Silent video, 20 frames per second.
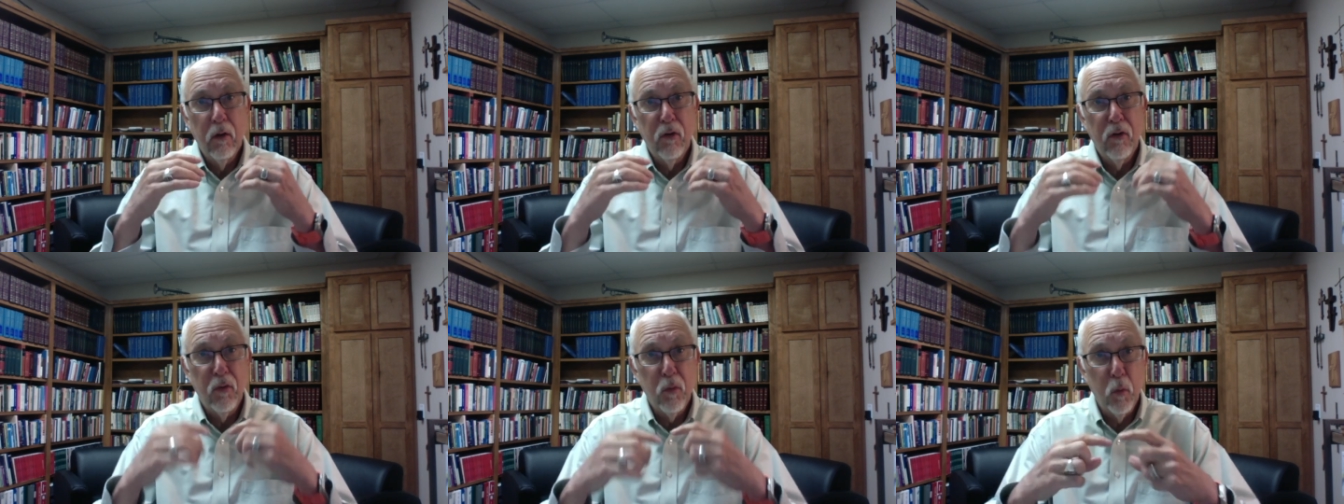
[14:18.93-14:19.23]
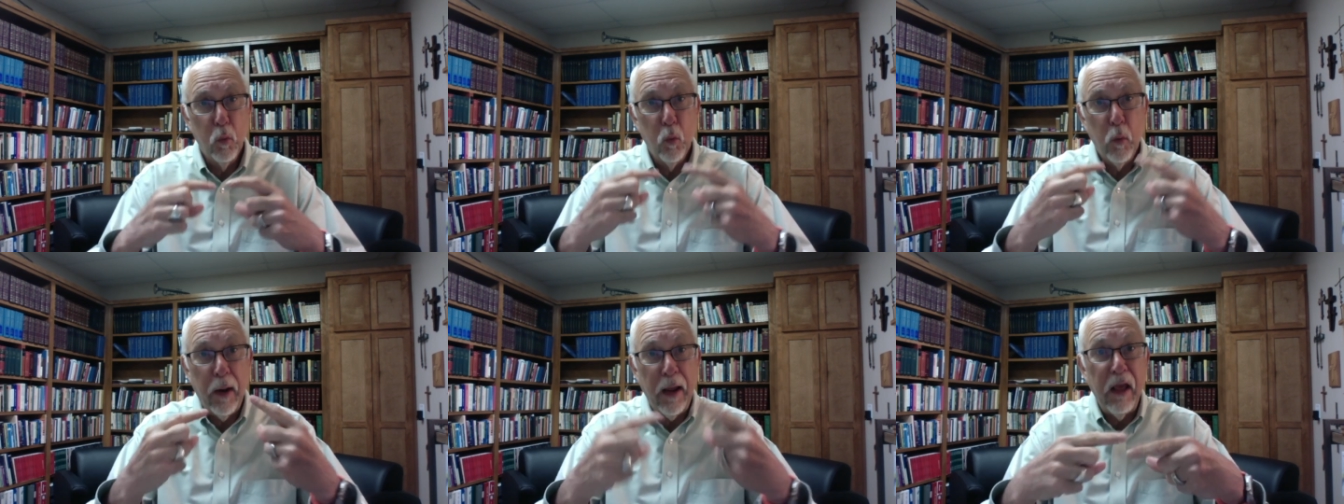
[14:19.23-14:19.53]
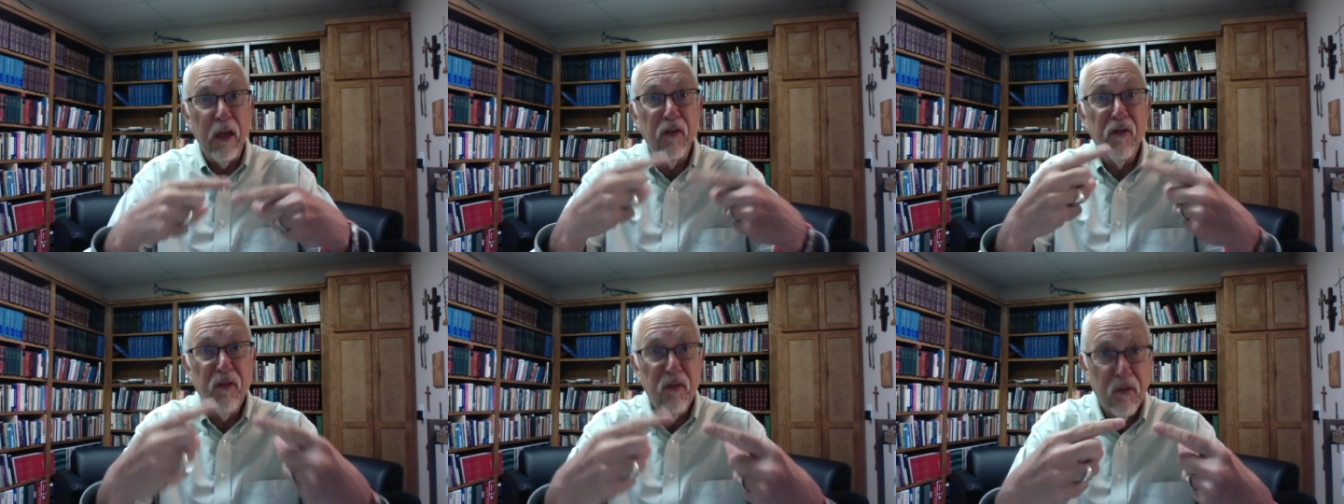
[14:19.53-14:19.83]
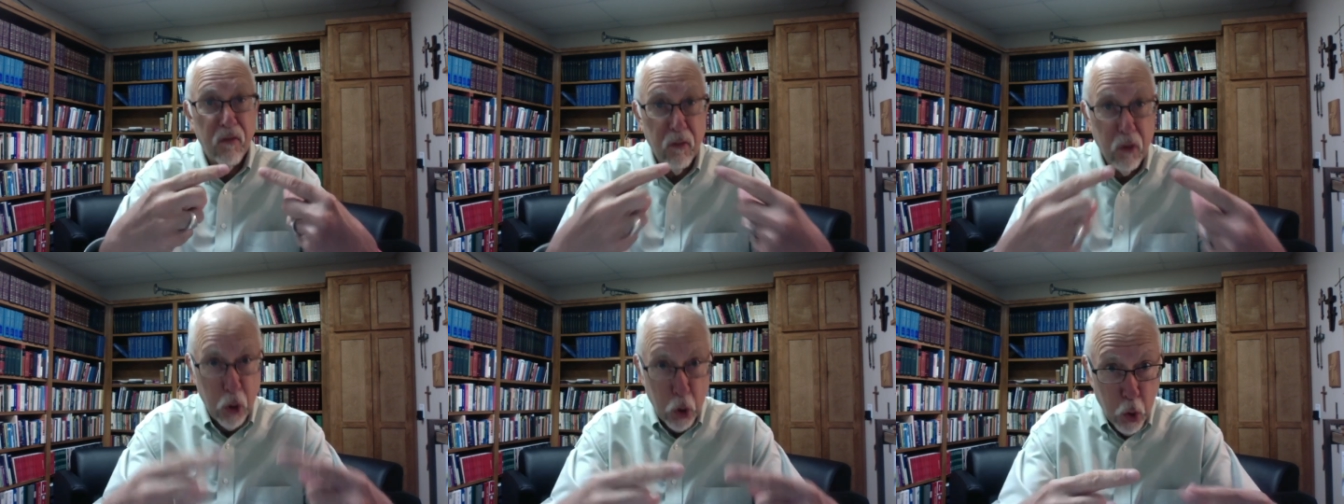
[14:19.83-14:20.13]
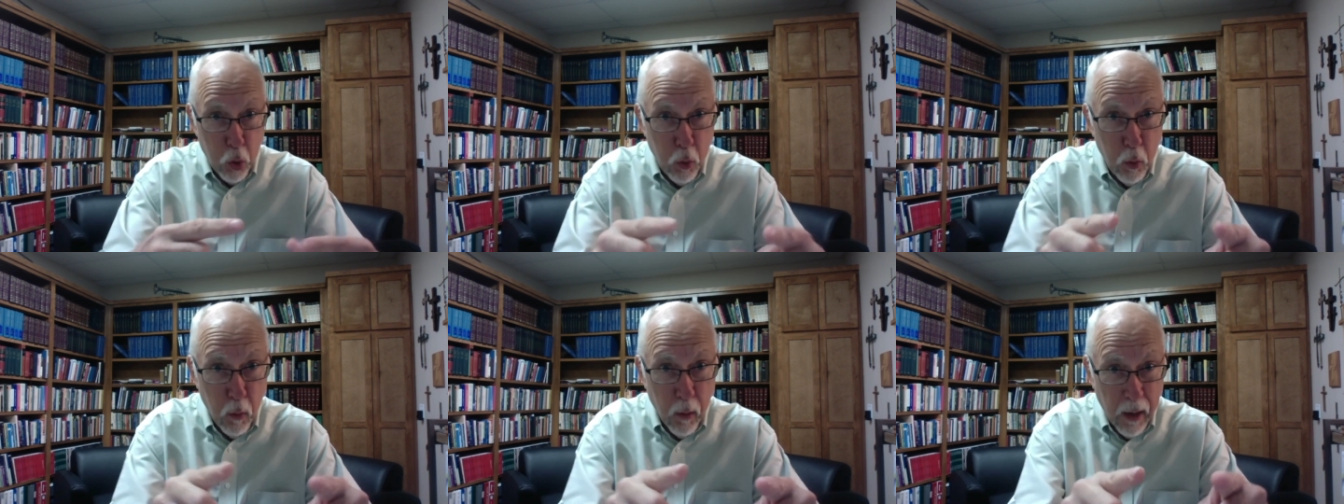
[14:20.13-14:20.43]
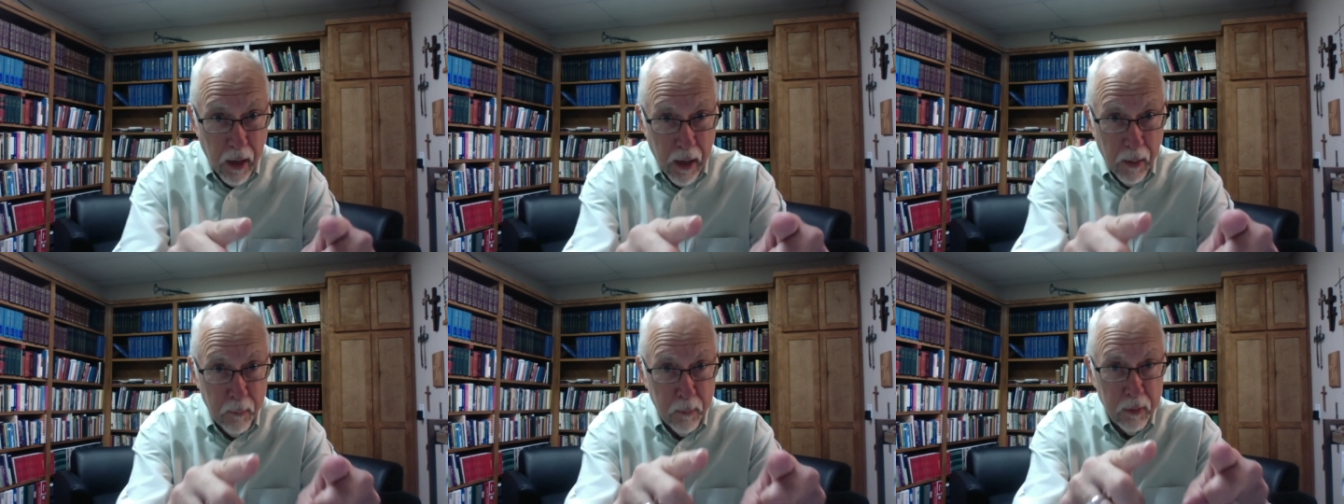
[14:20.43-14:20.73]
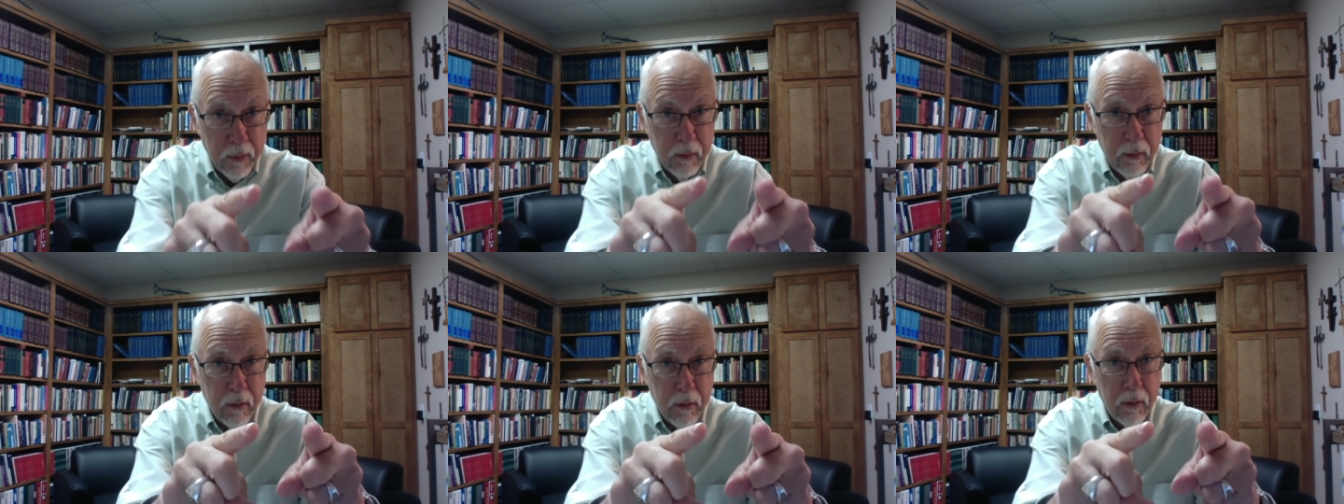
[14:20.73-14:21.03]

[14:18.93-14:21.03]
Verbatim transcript: to raise you up